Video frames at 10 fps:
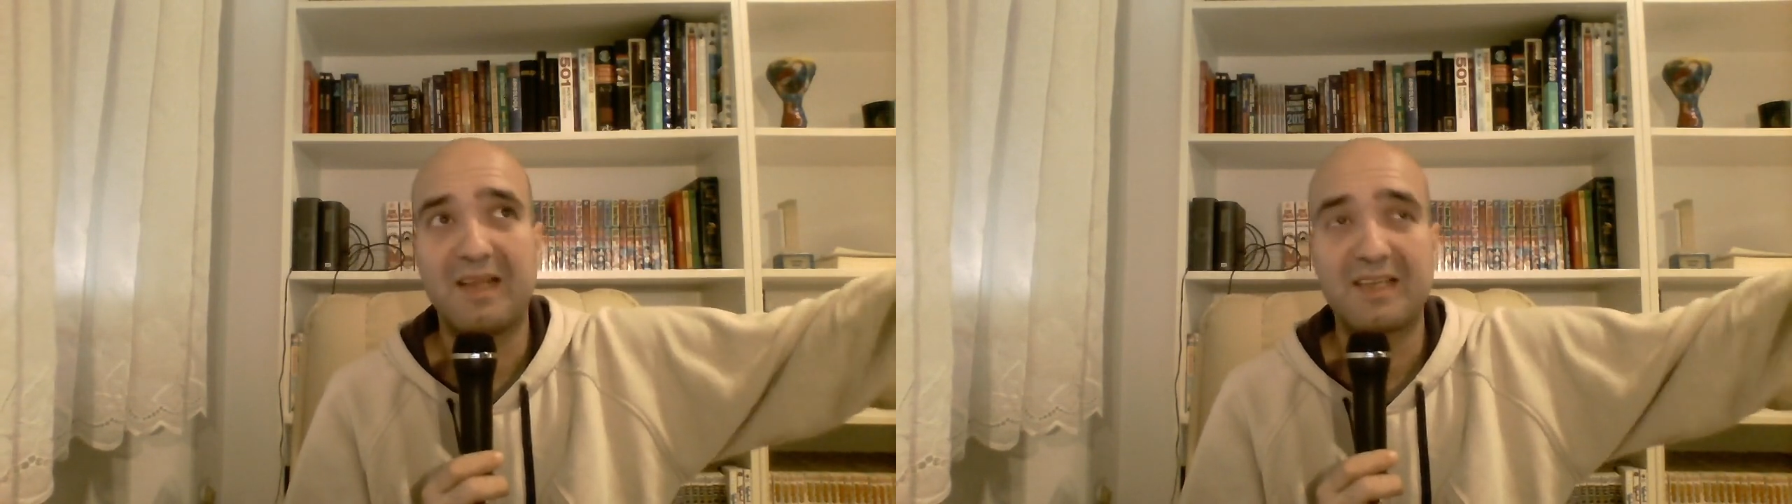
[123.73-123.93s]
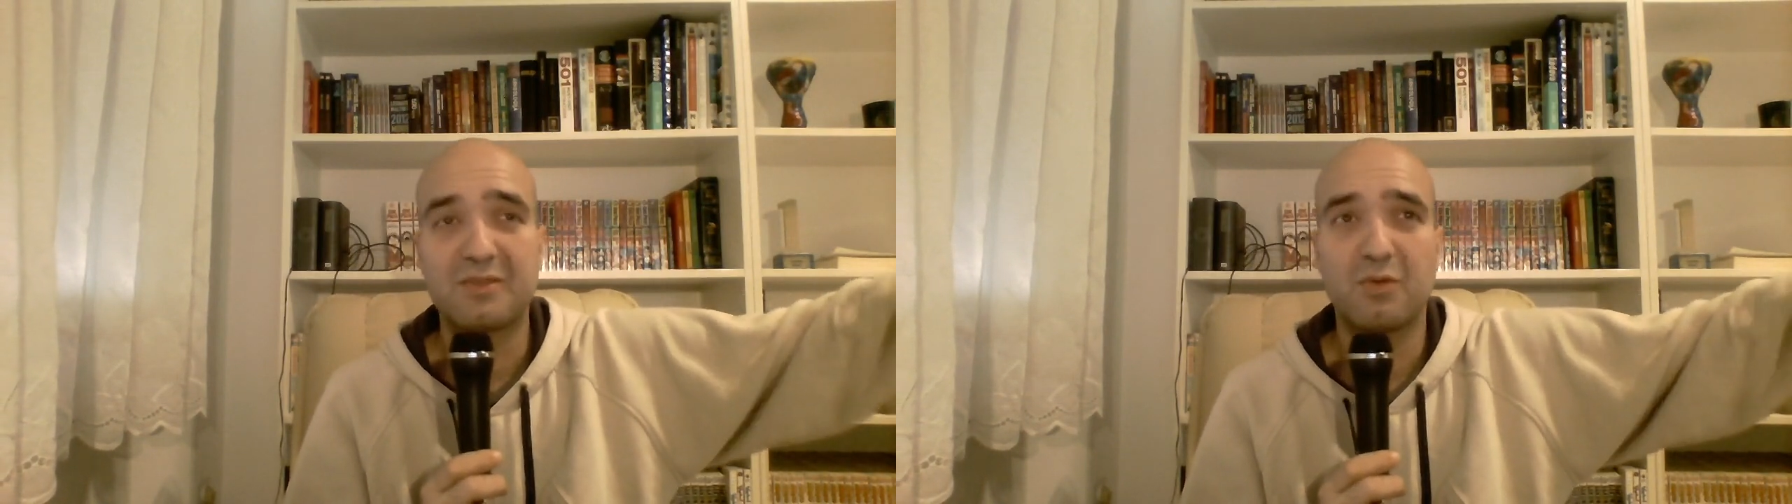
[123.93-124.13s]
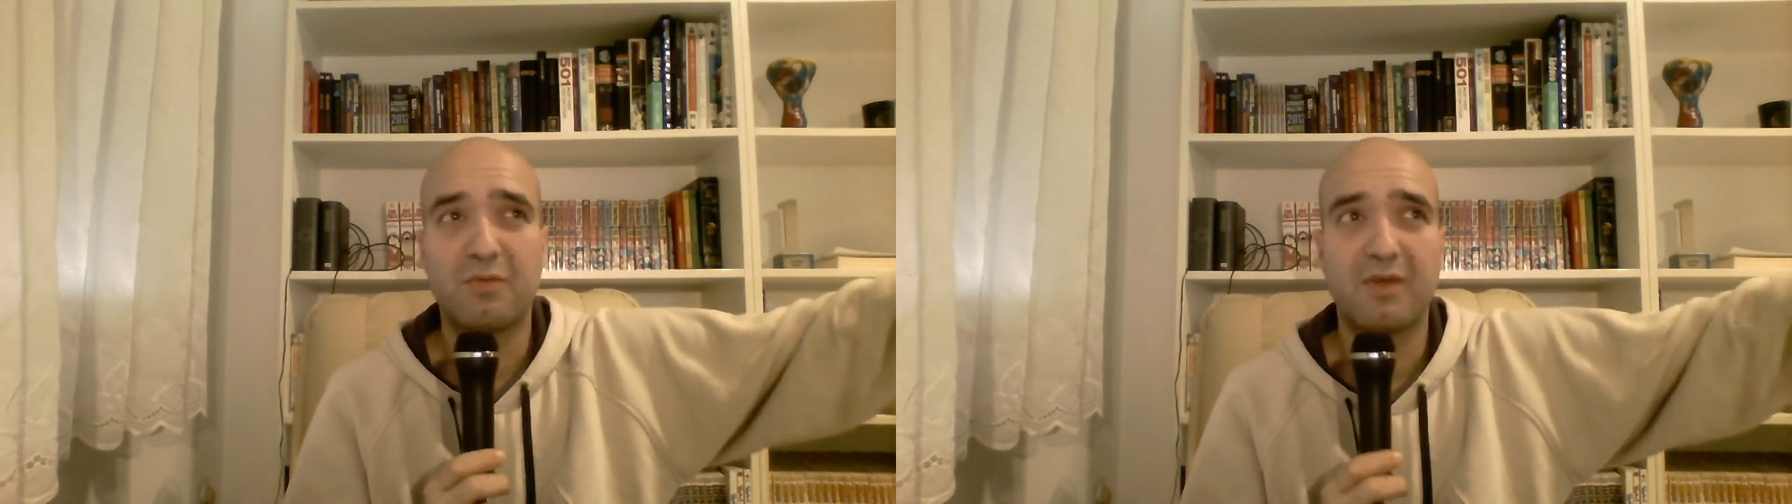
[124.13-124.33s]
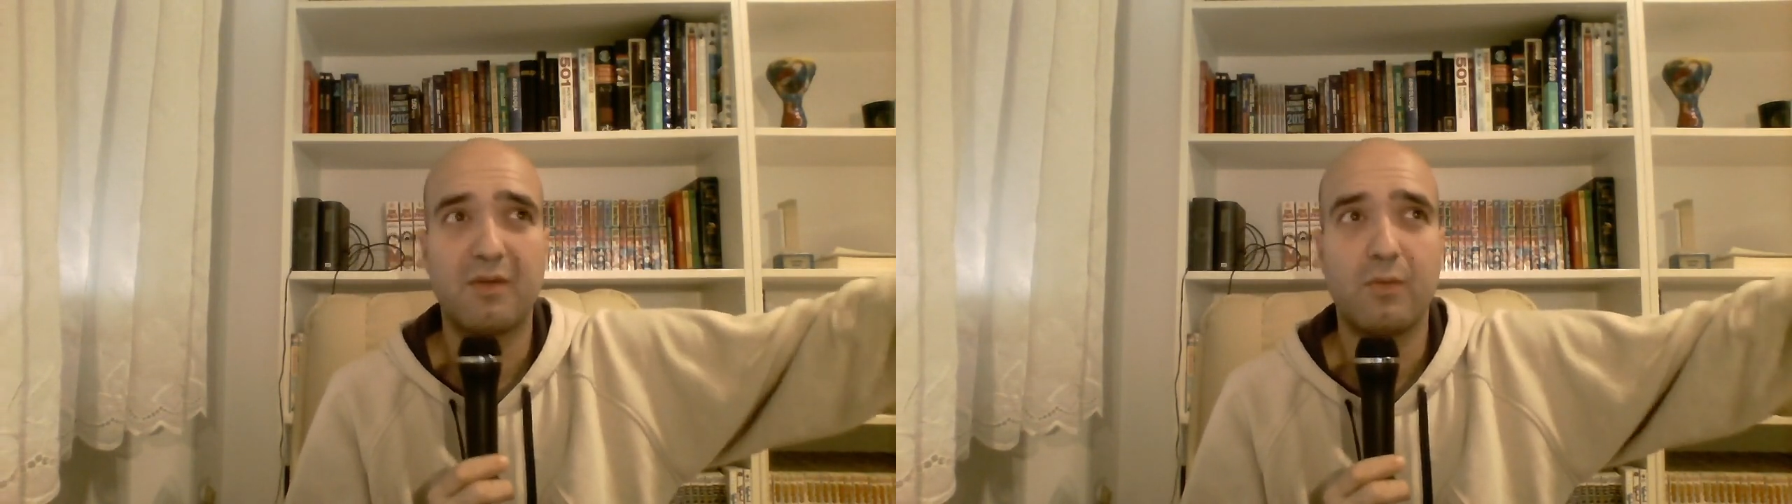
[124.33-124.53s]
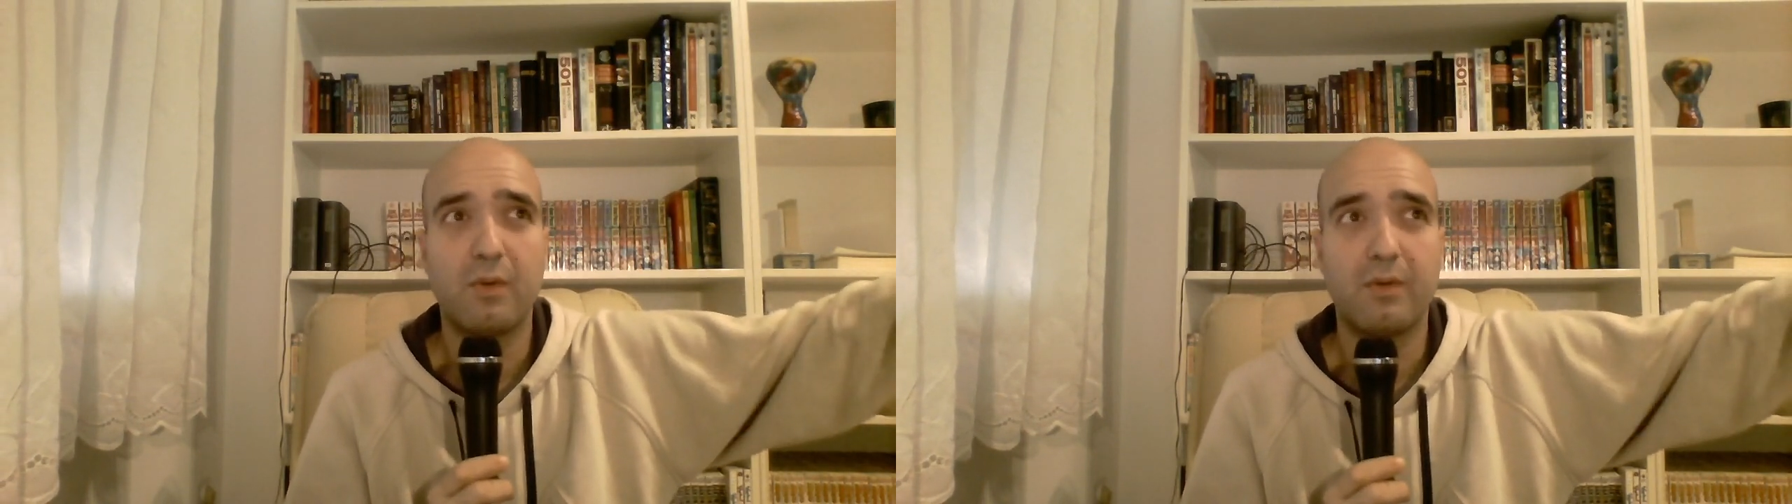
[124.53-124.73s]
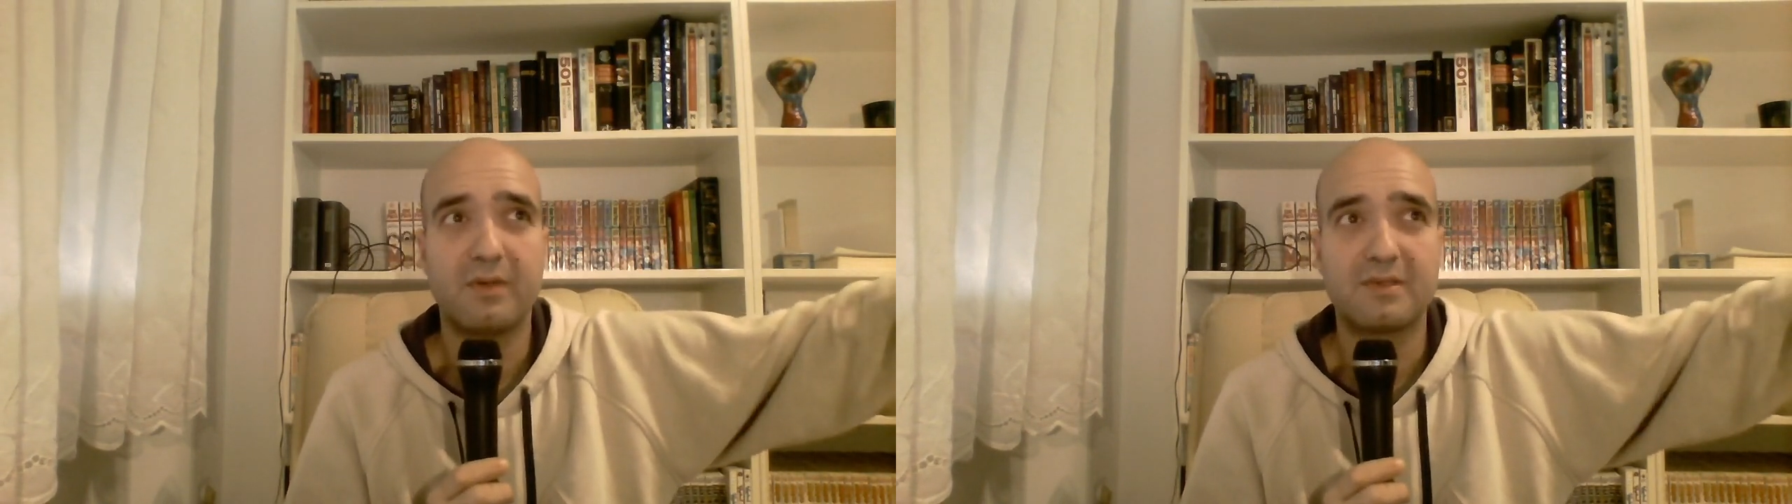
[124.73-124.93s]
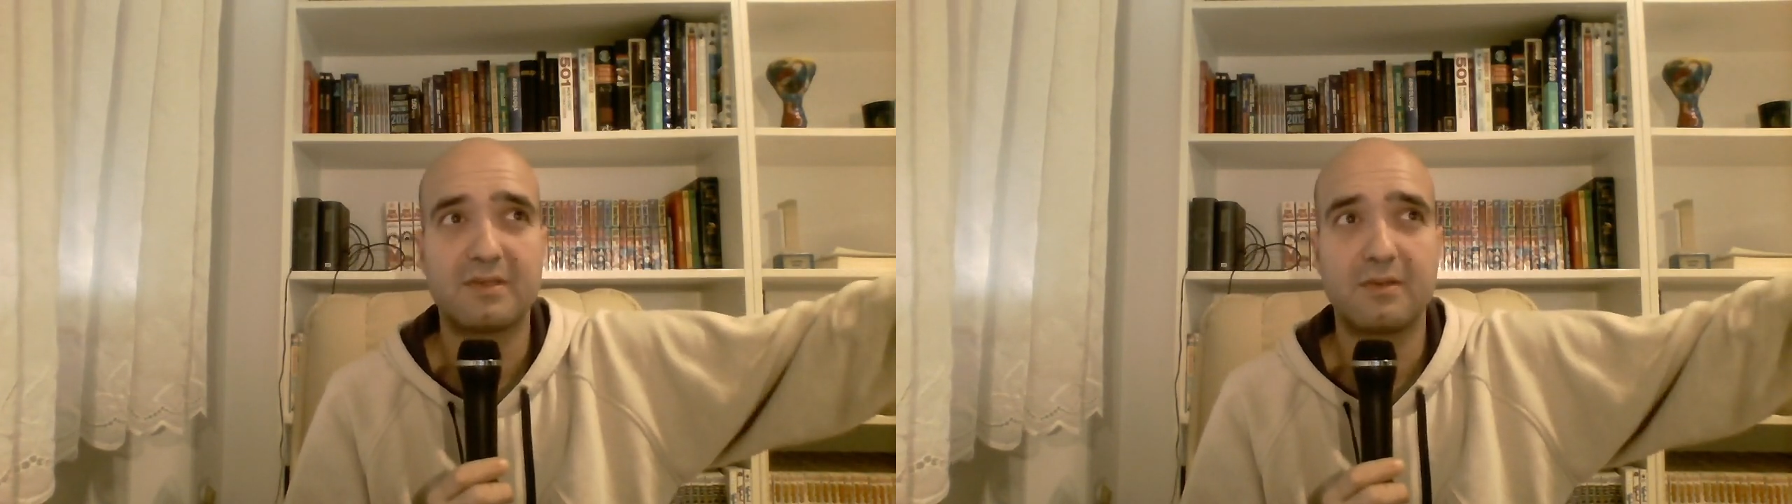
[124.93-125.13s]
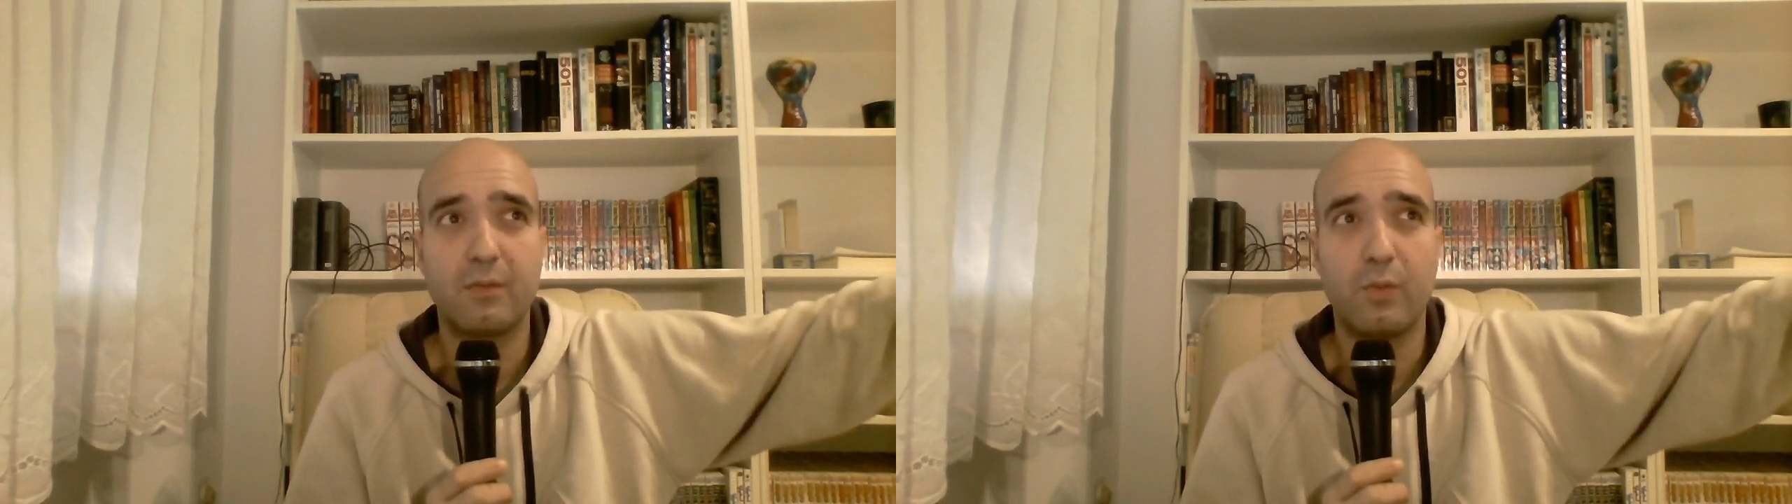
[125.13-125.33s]
in next 2,
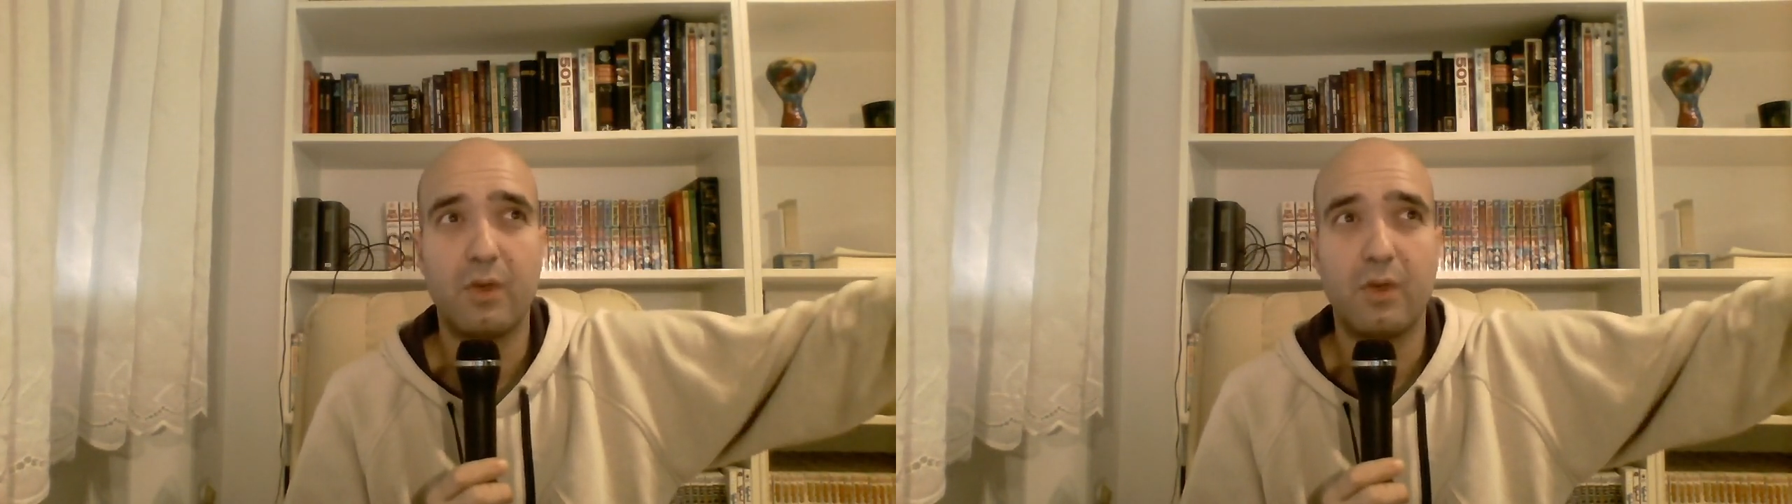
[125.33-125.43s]
3